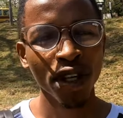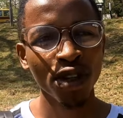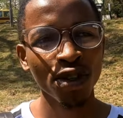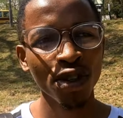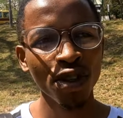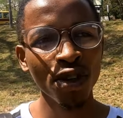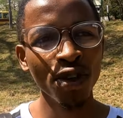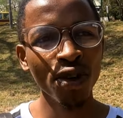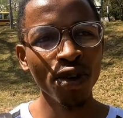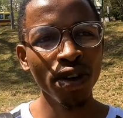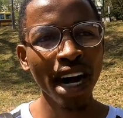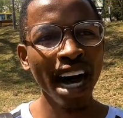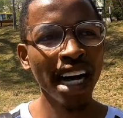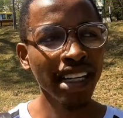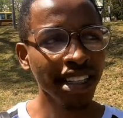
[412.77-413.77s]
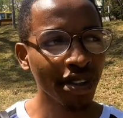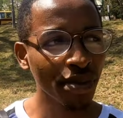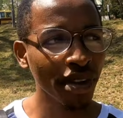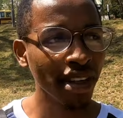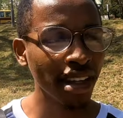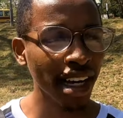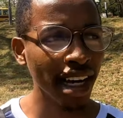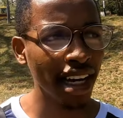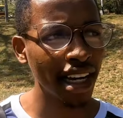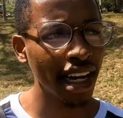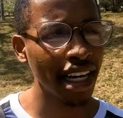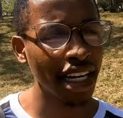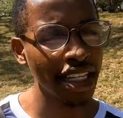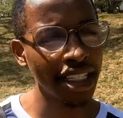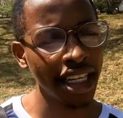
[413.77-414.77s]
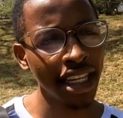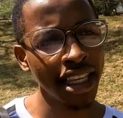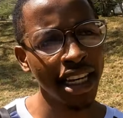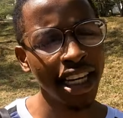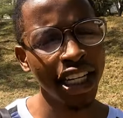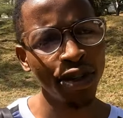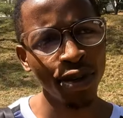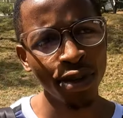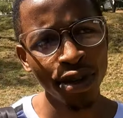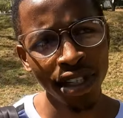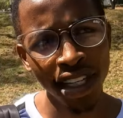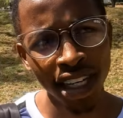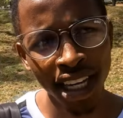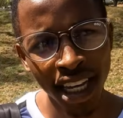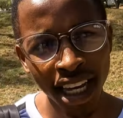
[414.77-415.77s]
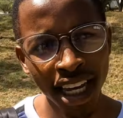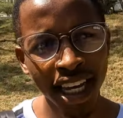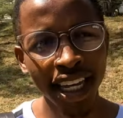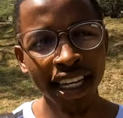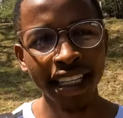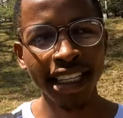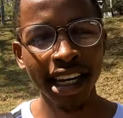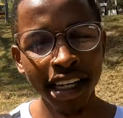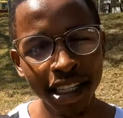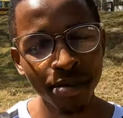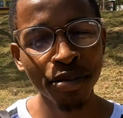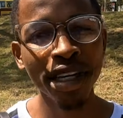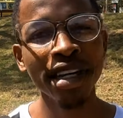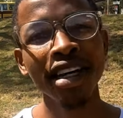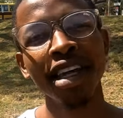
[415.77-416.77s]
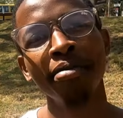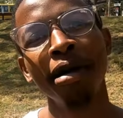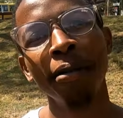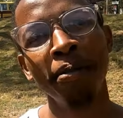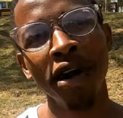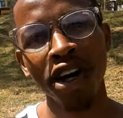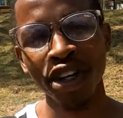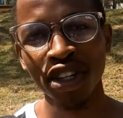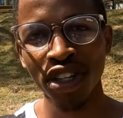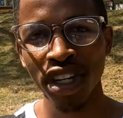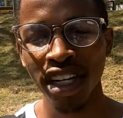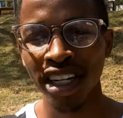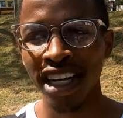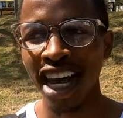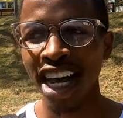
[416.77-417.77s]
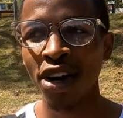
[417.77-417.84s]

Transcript: so answering that, I can say that it was just me, my passion.